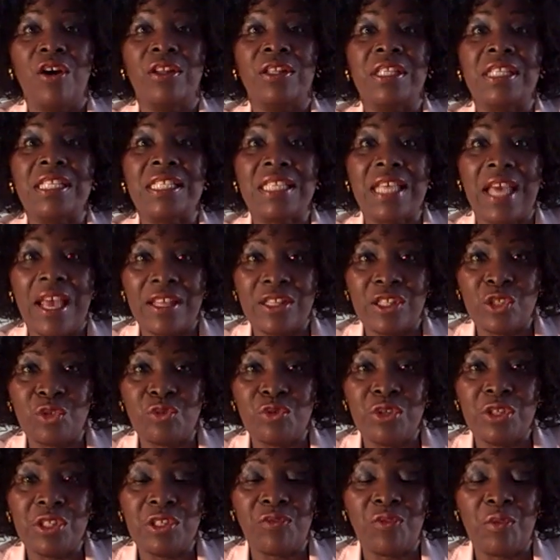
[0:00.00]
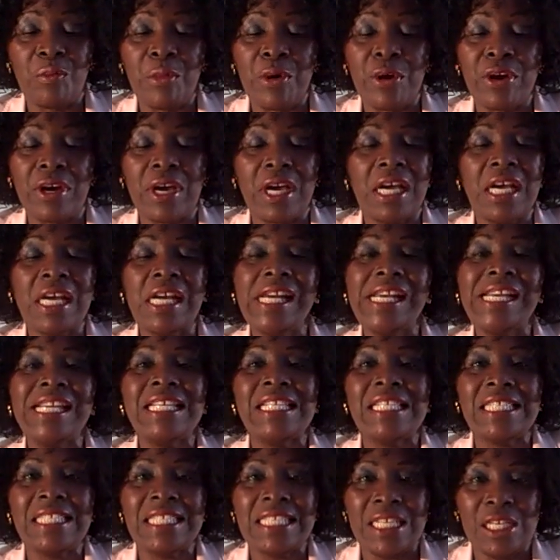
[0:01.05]
On the side streets of America,
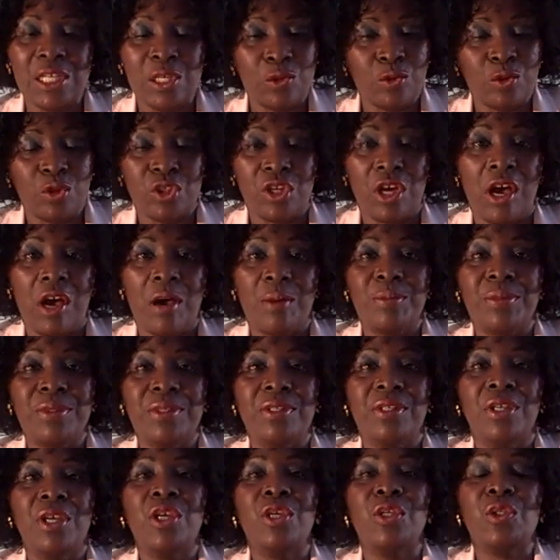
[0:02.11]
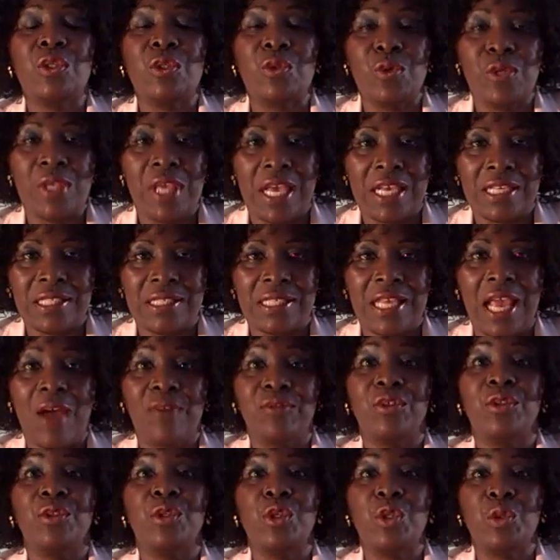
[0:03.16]
still no jobs. So yes,
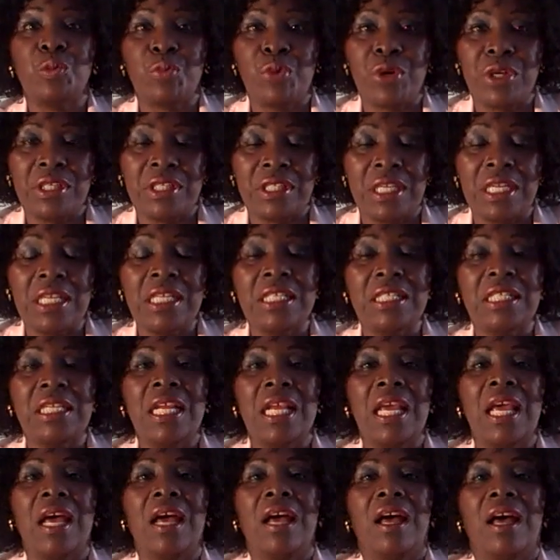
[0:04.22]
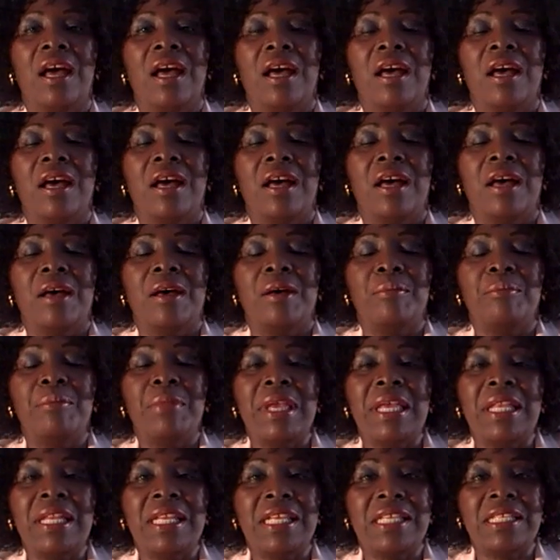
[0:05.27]
after this president
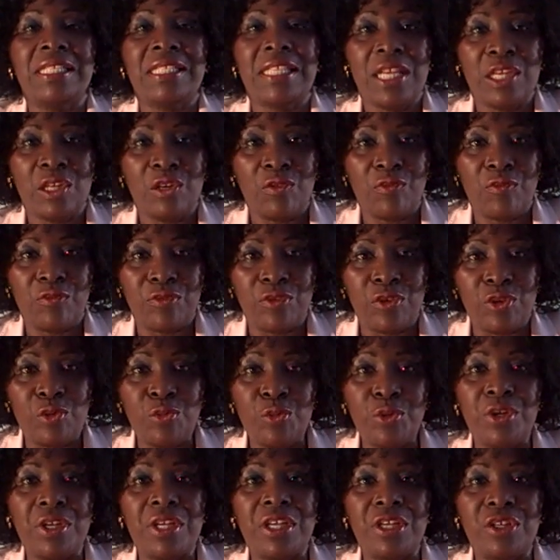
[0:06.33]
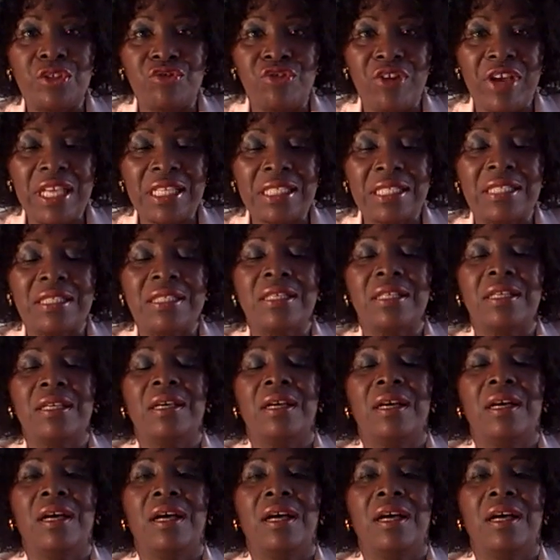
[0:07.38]
made his State of the Union address,